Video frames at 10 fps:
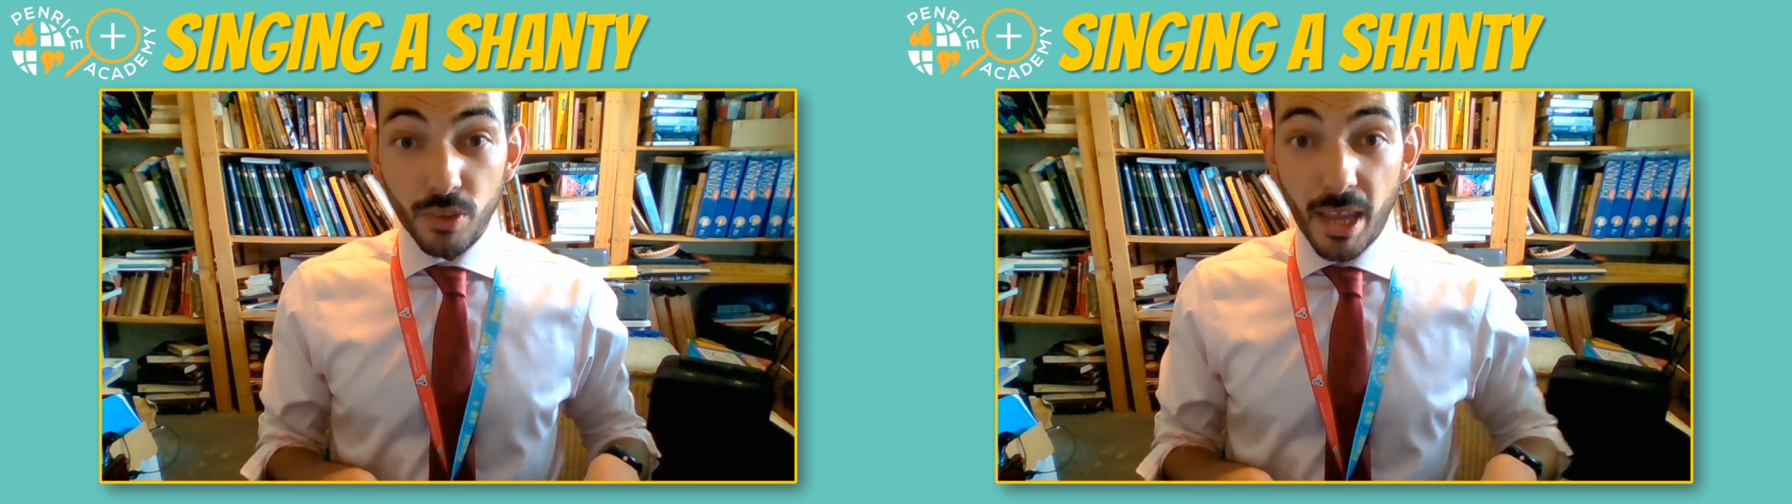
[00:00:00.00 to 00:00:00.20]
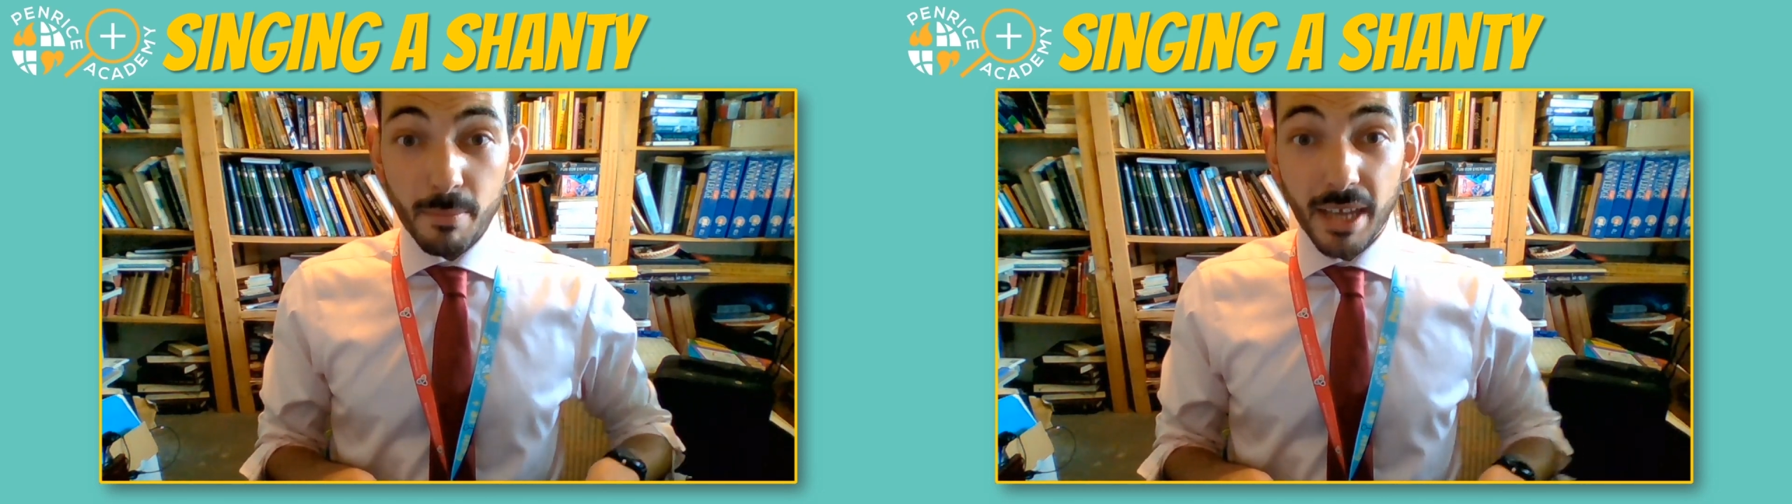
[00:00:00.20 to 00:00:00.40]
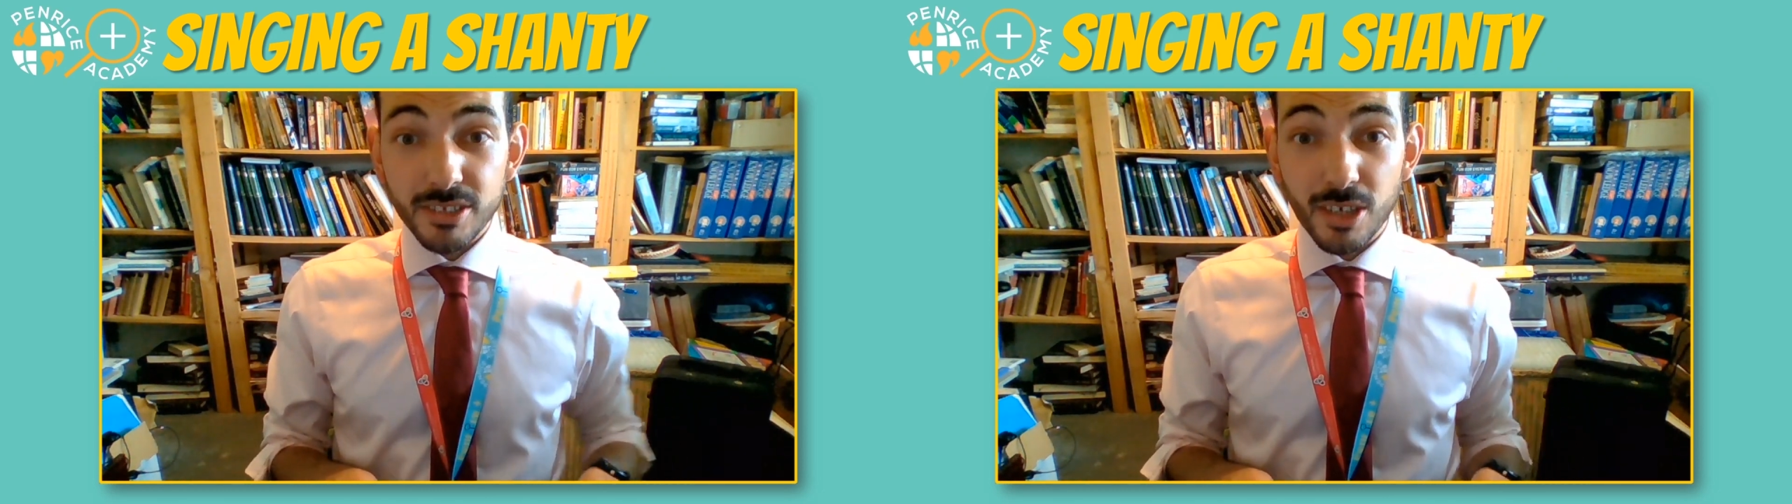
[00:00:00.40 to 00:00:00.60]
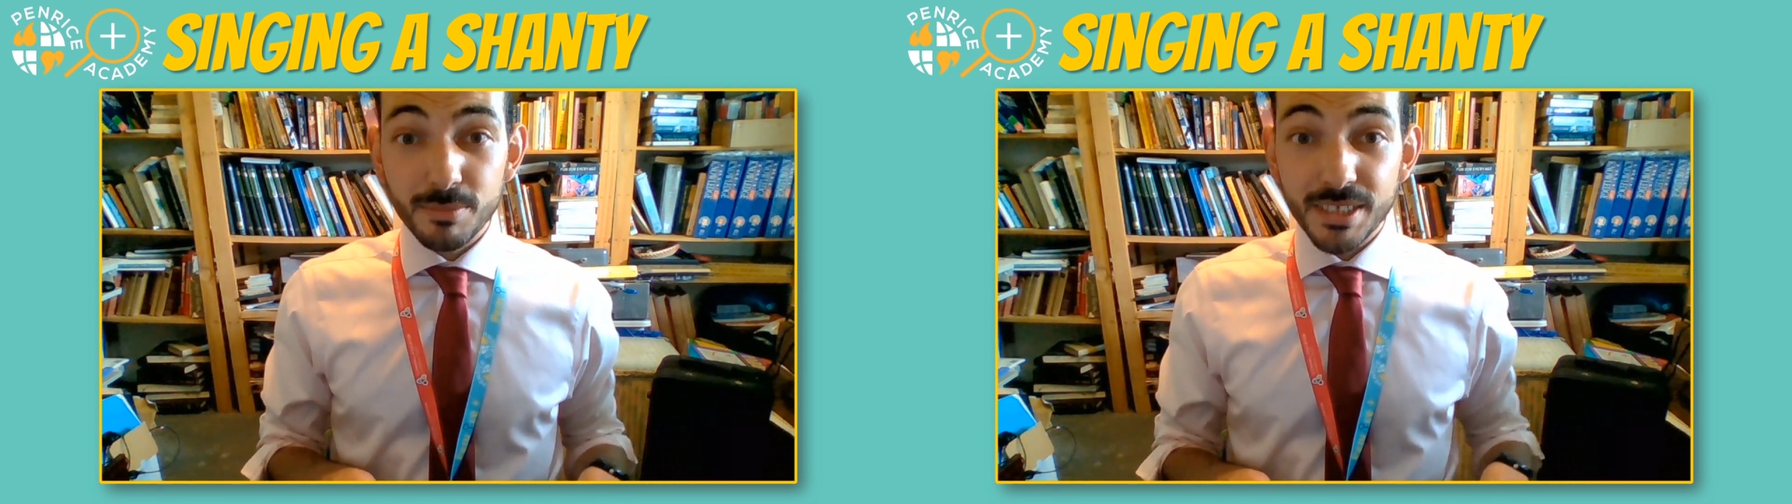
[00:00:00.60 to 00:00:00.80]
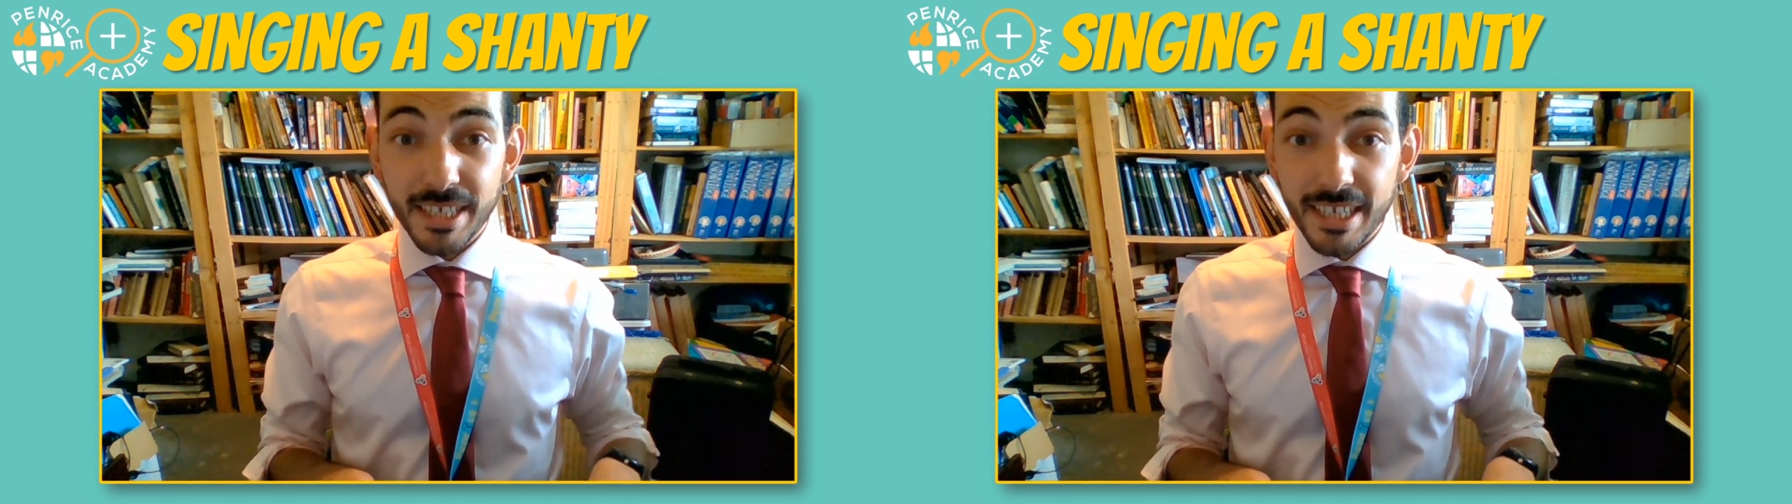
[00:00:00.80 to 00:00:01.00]
them as
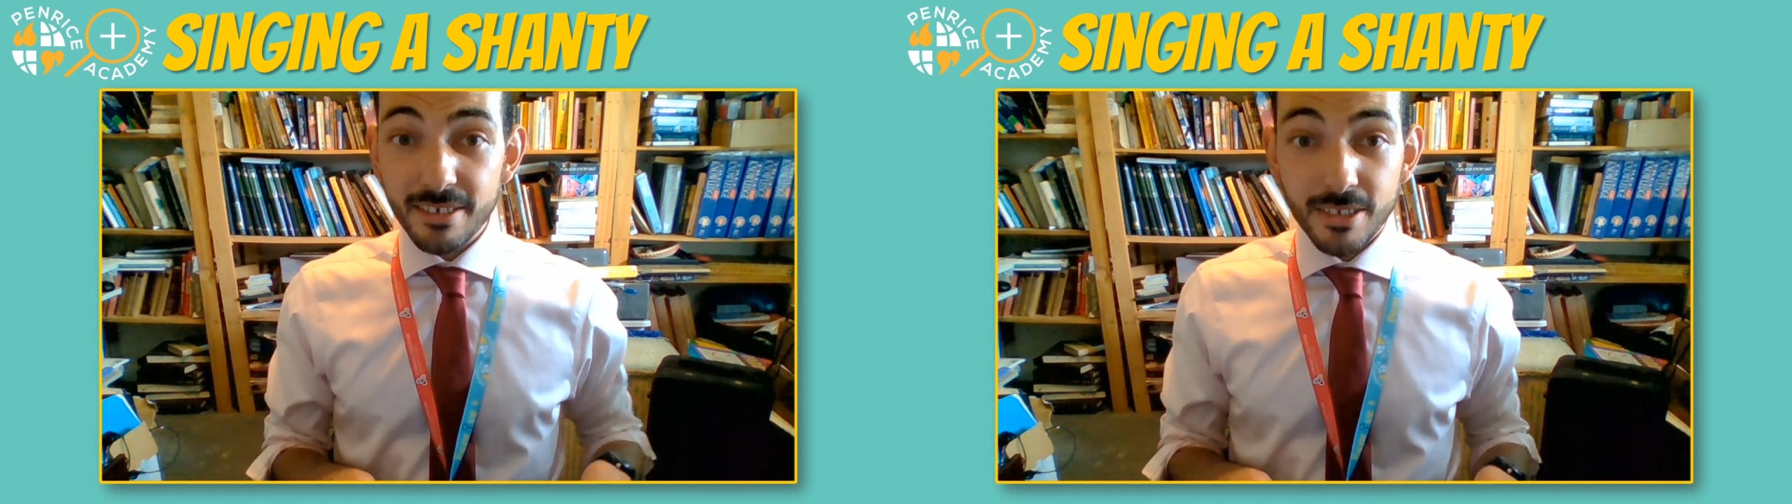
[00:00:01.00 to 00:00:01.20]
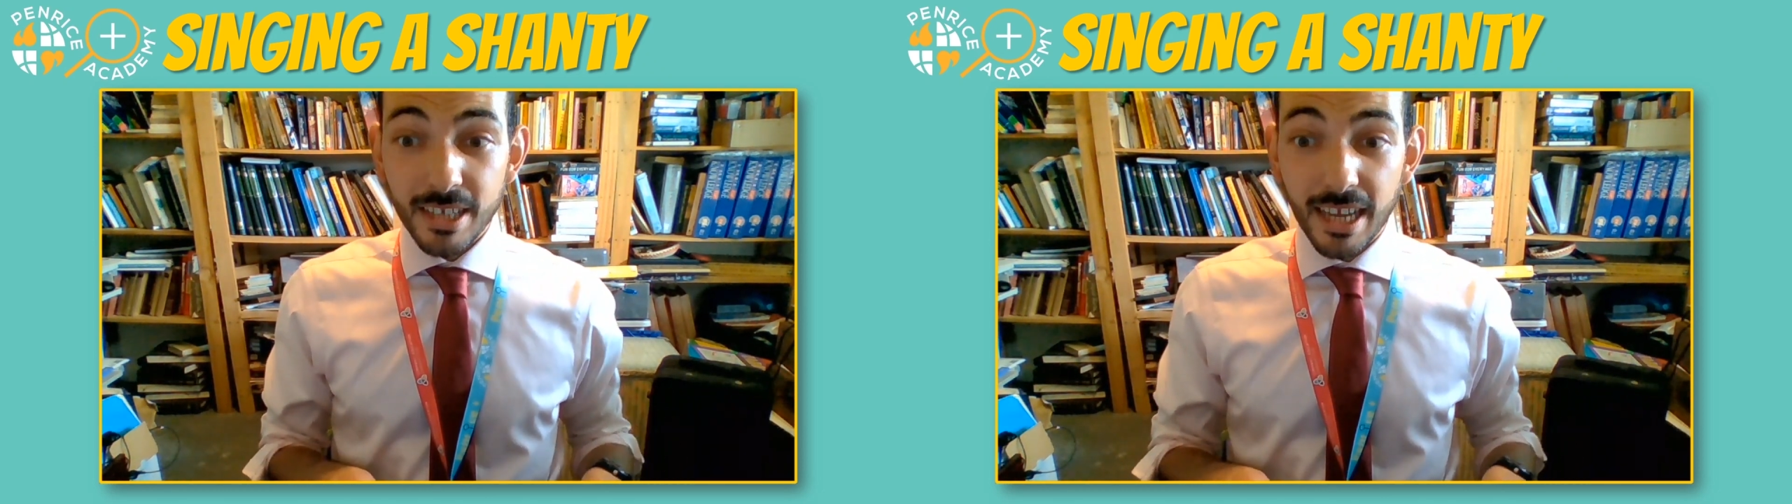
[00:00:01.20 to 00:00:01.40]
I'm singing